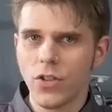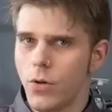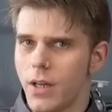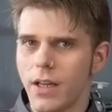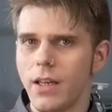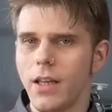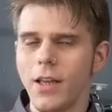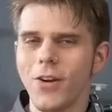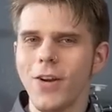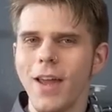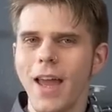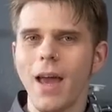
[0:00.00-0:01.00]
tuning in
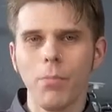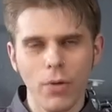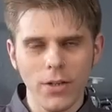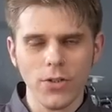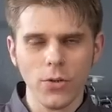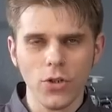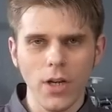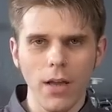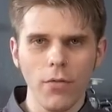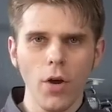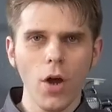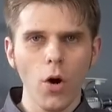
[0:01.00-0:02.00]
here at Presto Chef.